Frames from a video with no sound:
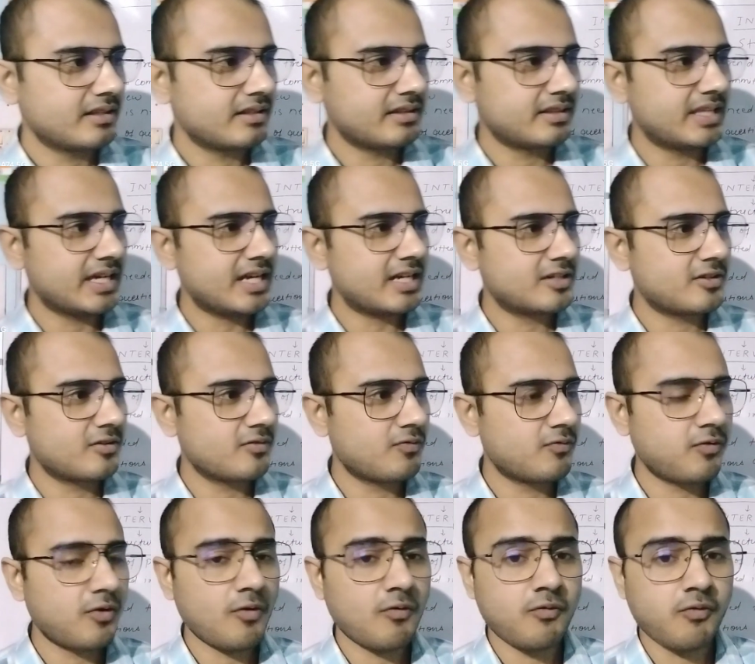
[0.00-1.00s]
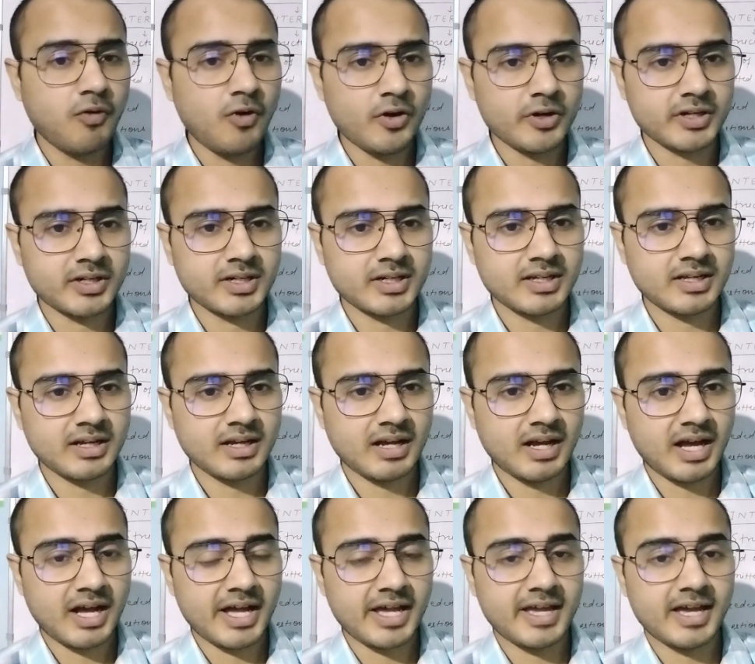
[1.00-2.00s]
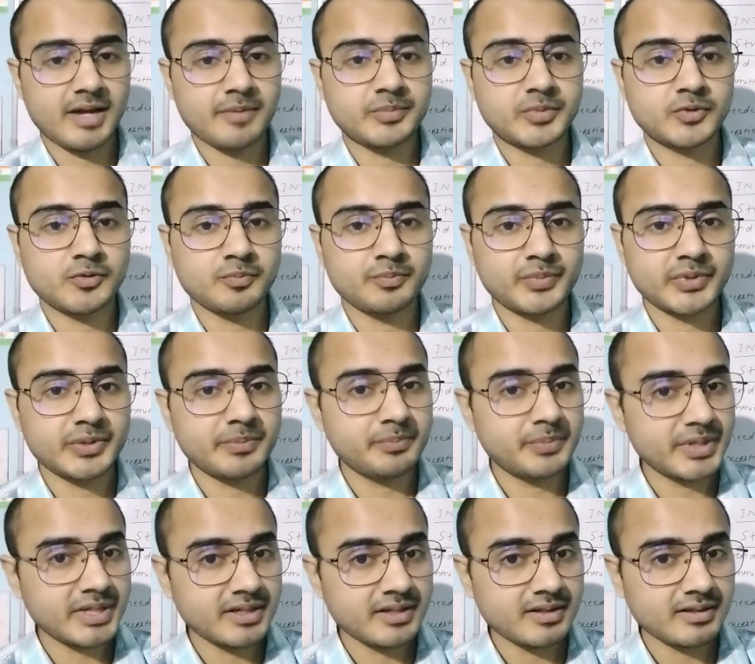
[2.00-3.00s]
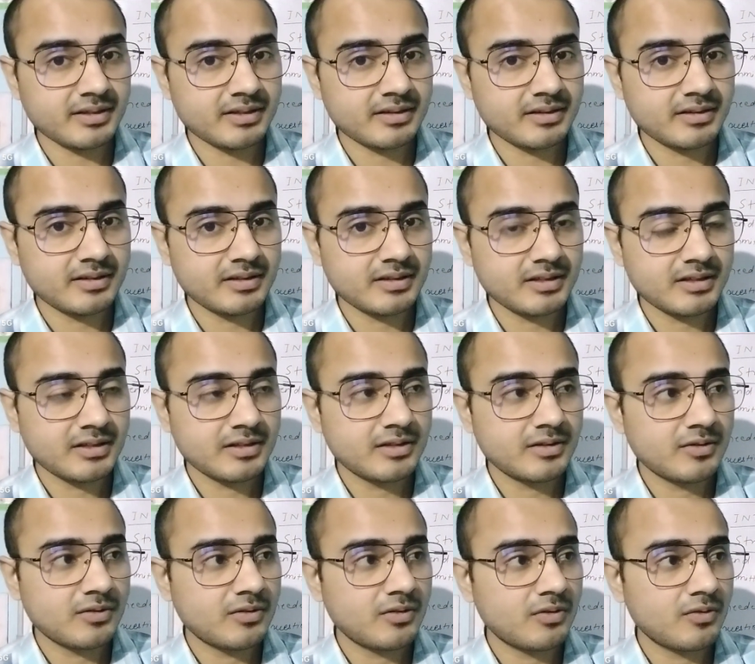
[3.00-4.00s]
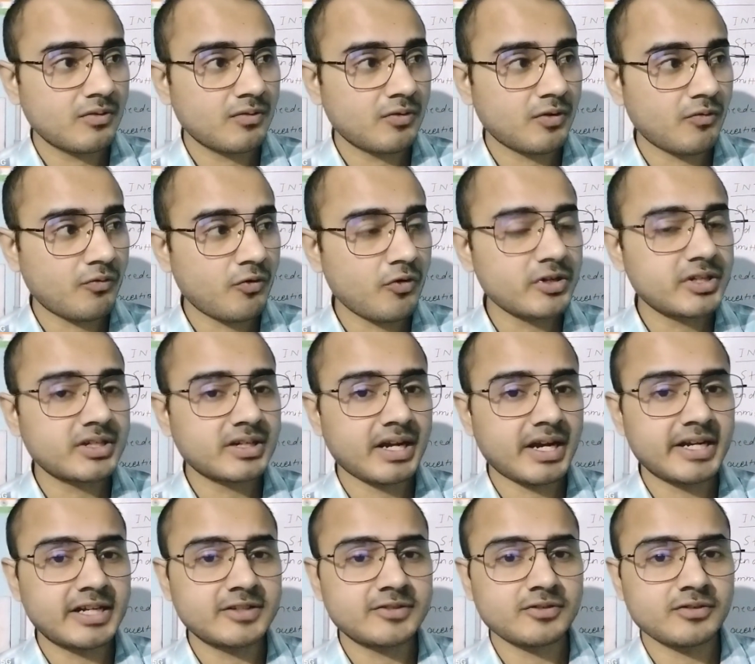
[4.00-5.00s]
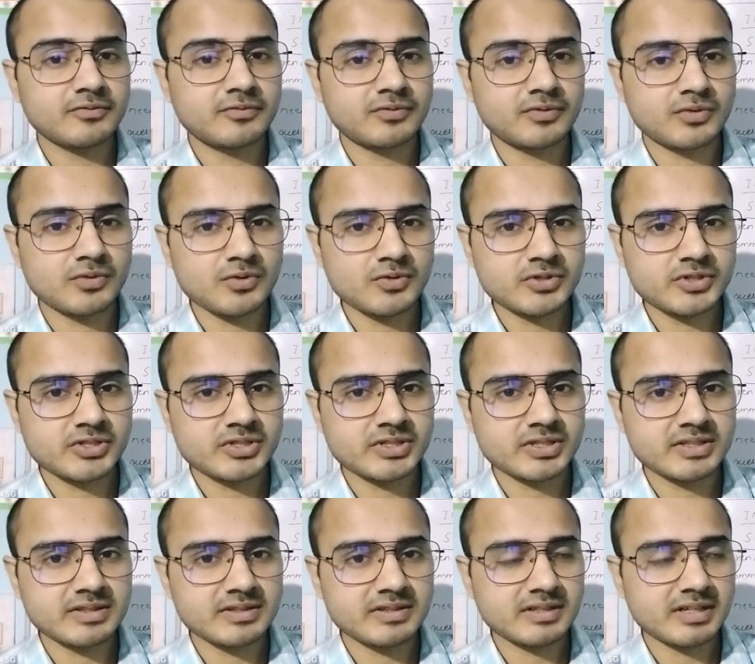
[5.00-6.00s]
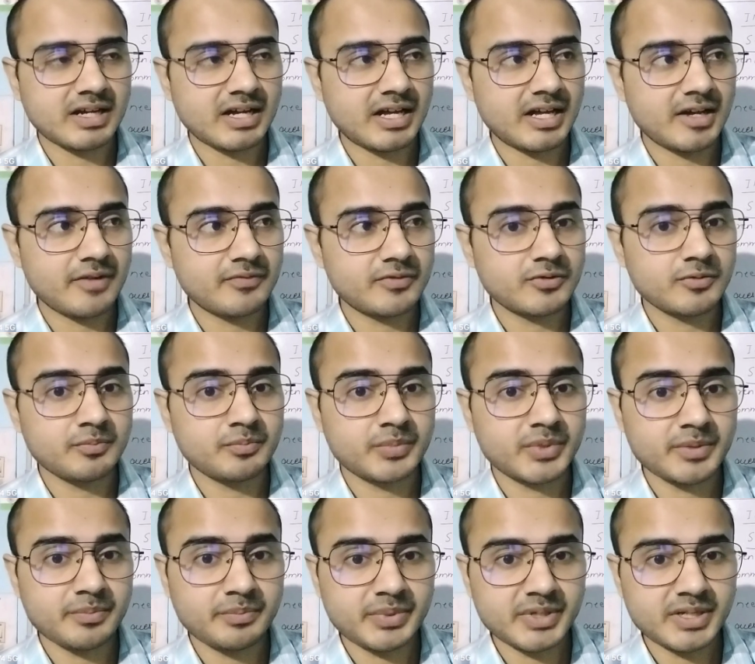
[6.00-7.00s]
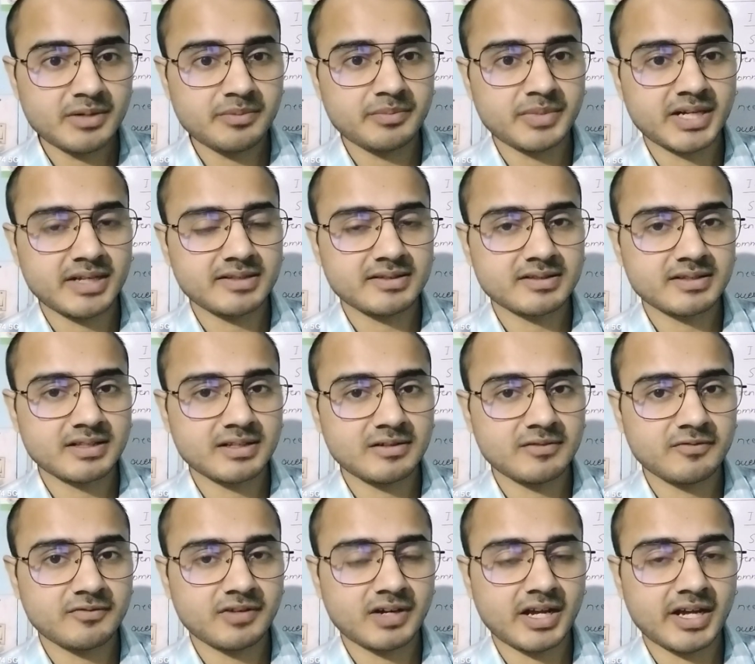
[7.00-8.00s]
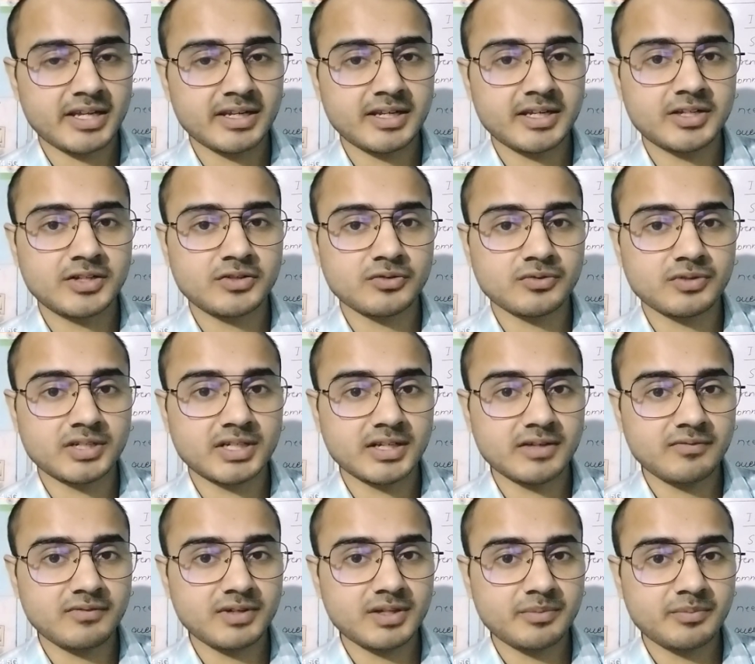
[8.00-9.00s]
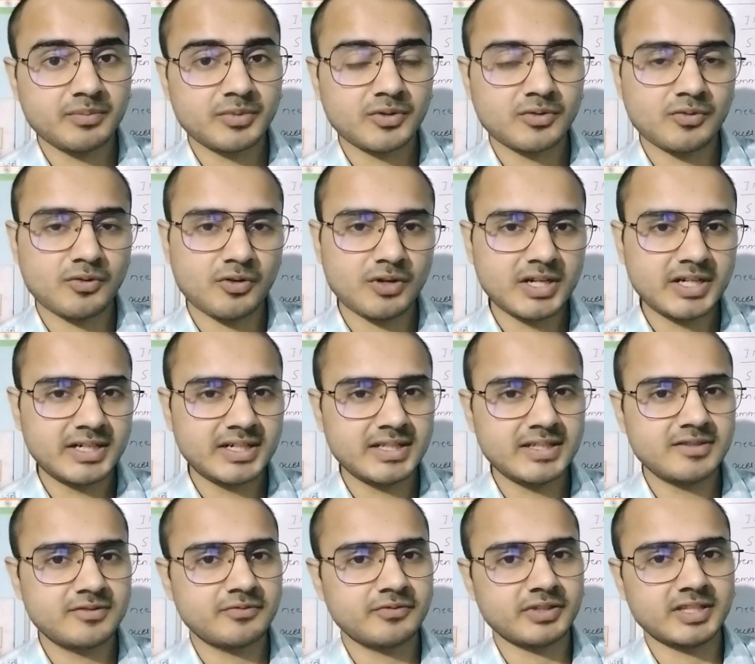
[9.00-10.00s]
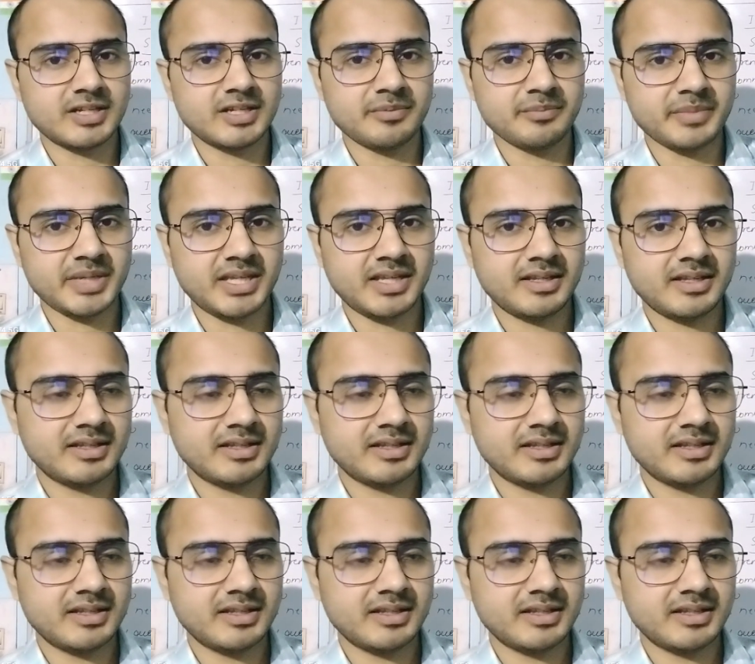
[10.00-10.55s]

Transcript: that for what I have to prepare, for what kinds of questions I have to prepare myself. I need to develop qualities within me.